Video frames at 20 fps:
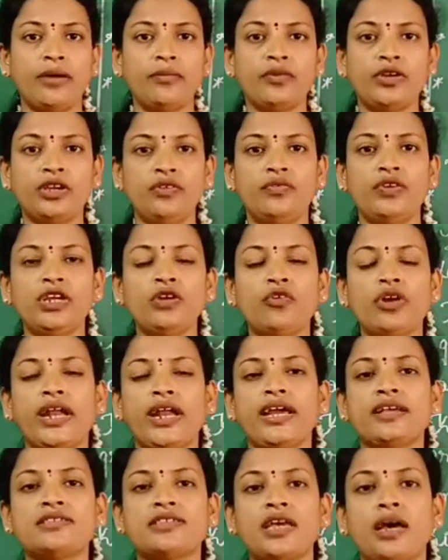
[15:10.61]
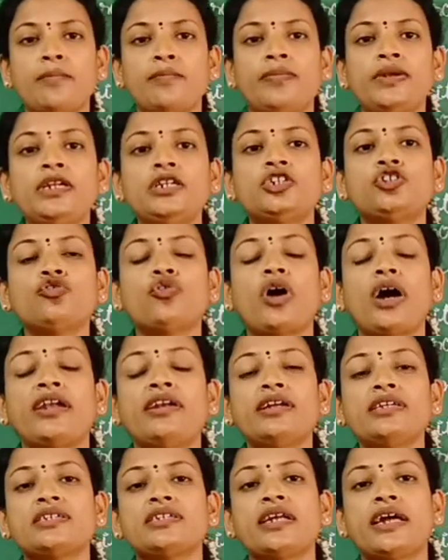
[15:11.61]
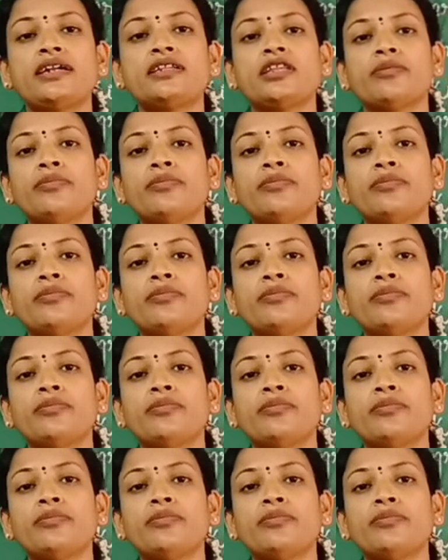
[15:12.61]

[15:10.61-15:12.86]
am giving one example to understand